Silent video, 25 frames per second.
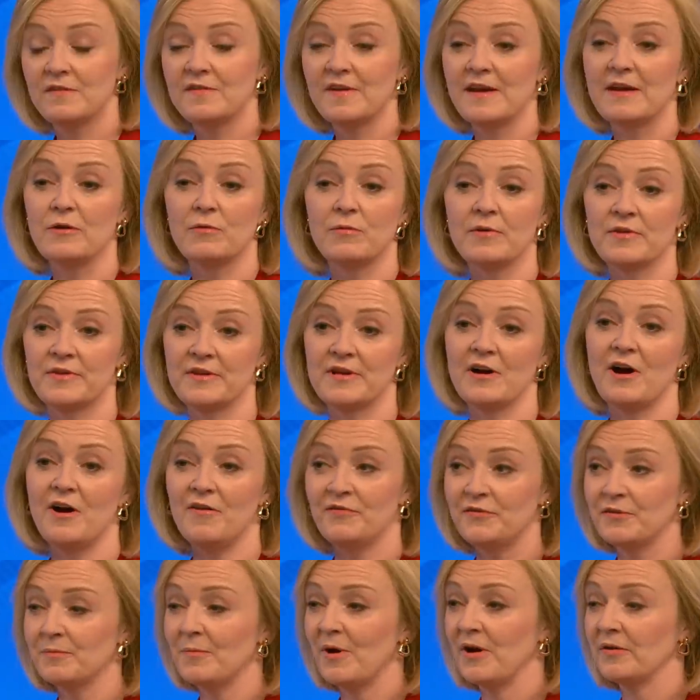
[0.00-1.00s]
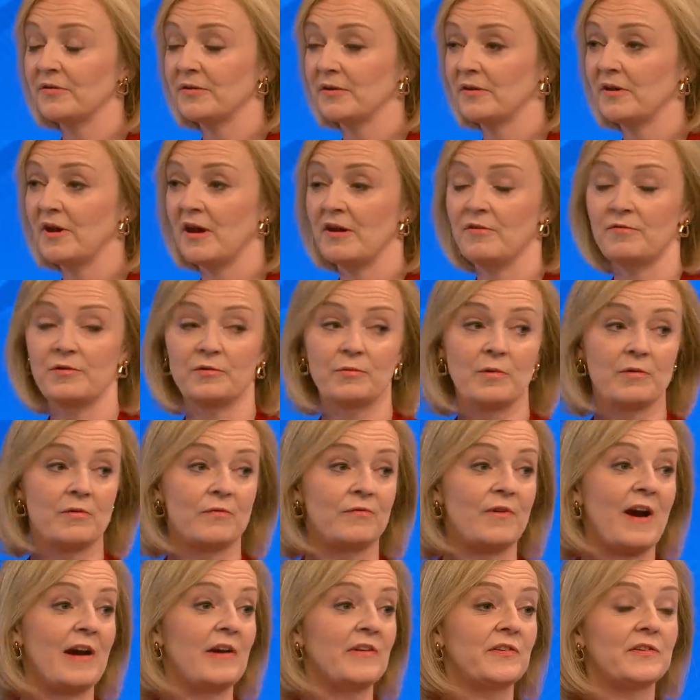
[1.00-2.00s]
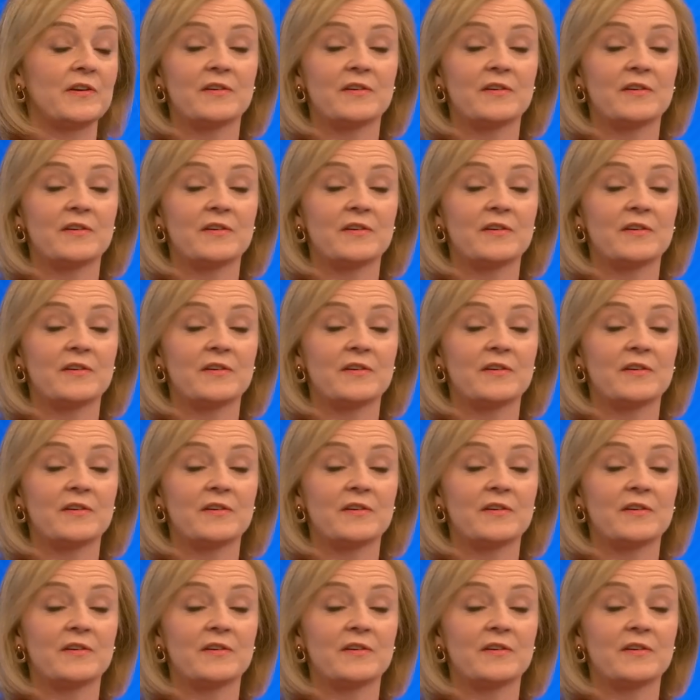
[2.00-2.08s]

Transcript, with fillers: deal with the aftermath of COVID. Okay. We were very